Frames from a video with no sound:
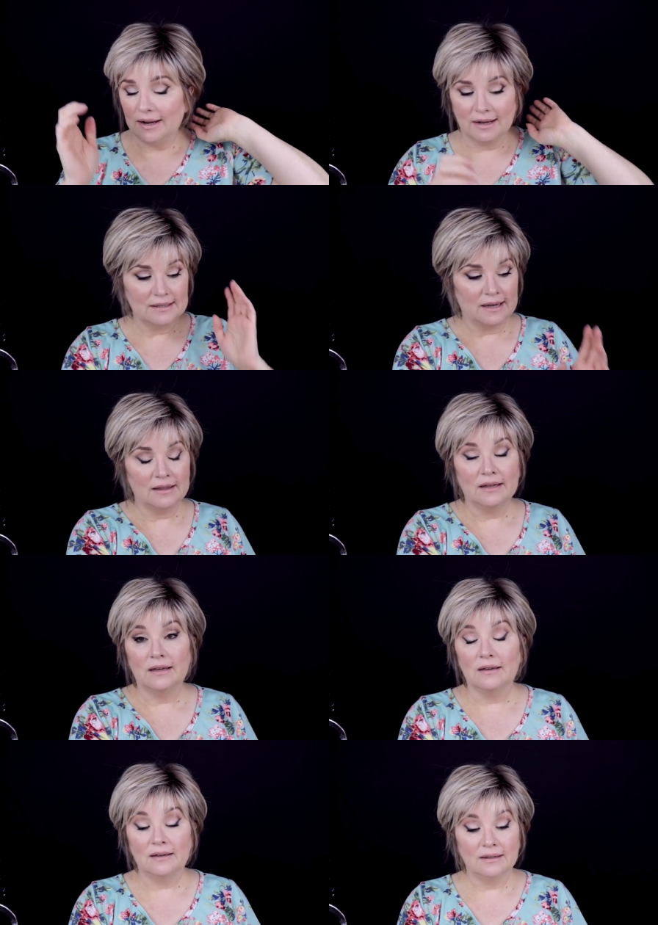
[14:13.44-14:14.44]
guys, I
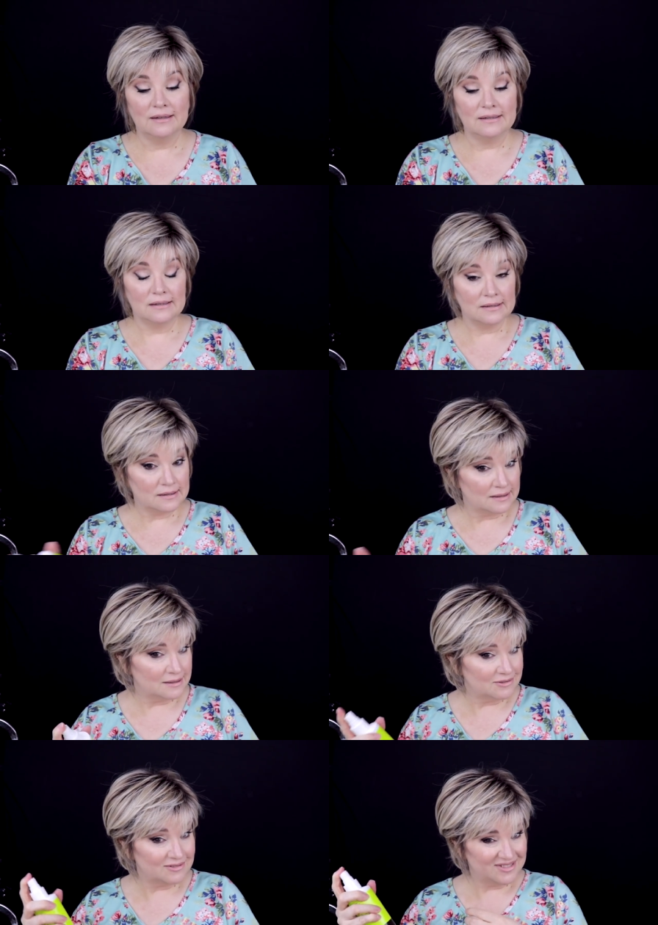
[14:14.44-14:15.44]
think this is
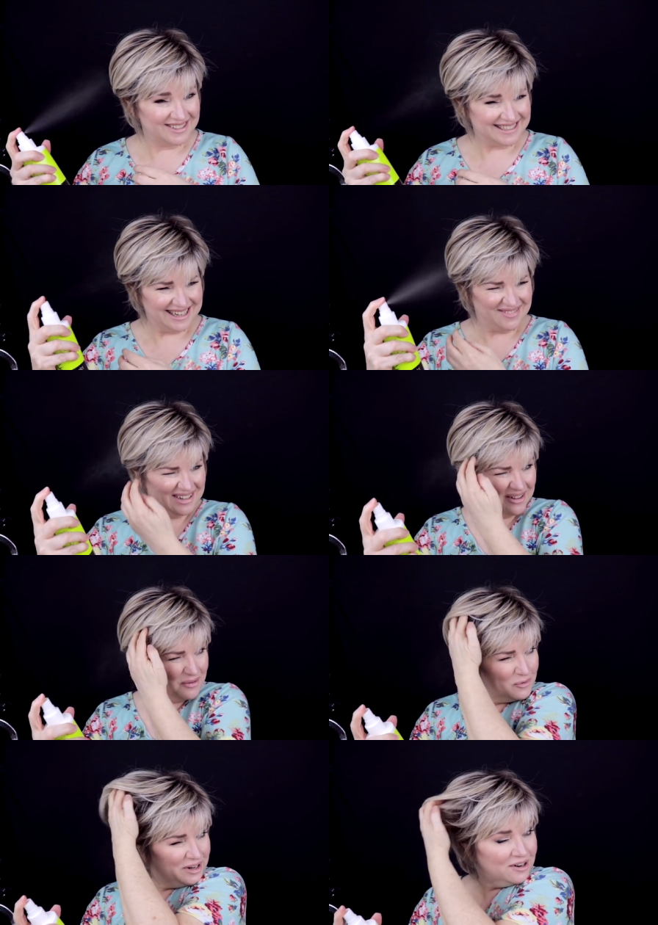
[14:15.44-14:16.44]
really kind of
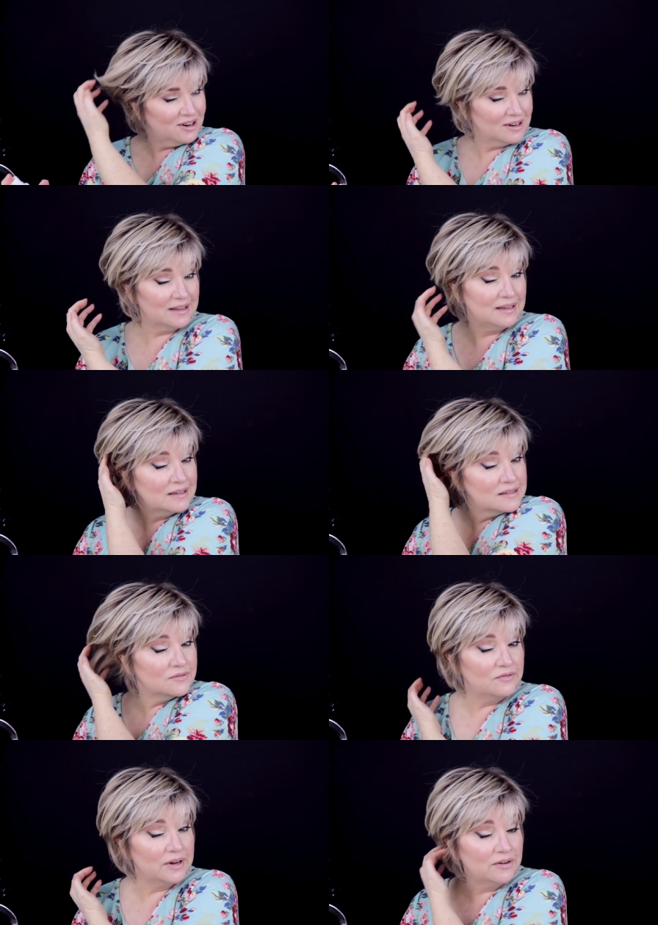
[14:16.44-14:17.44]
another winner. I think it's
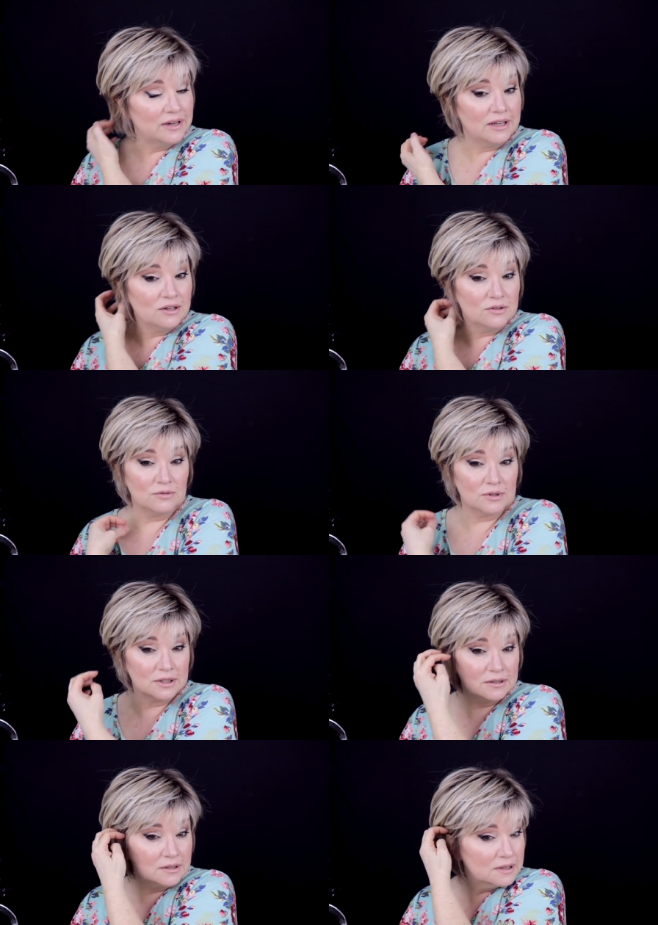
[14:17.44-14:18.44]
very cute.
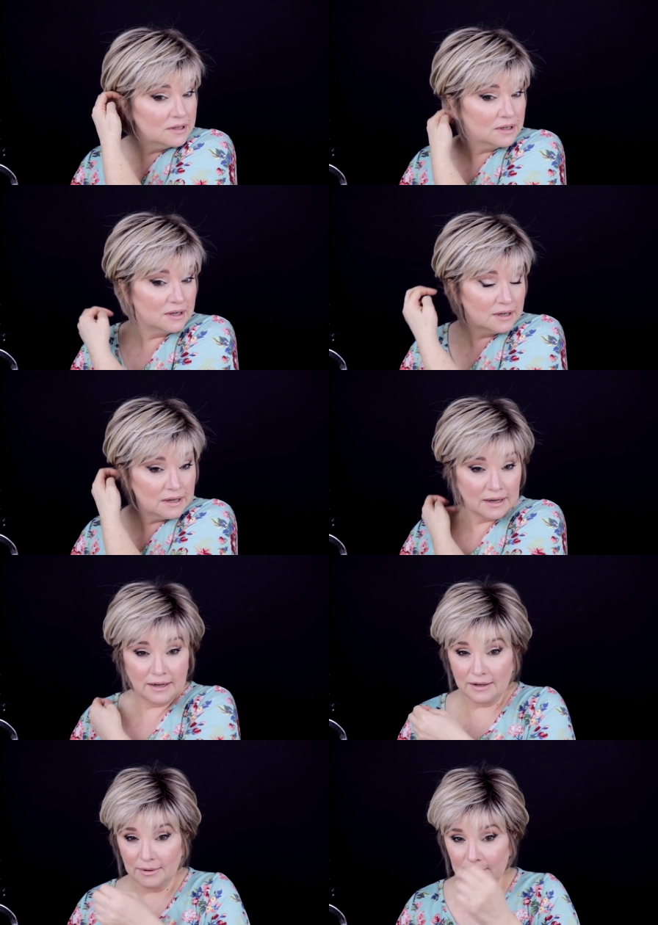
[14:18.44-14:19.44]

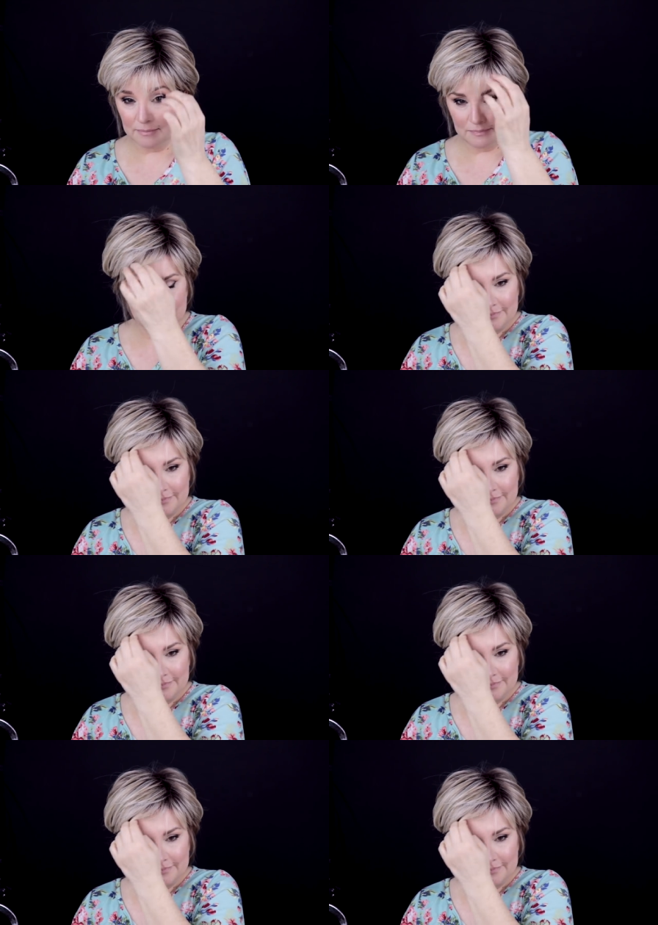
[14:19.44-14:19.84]
Um,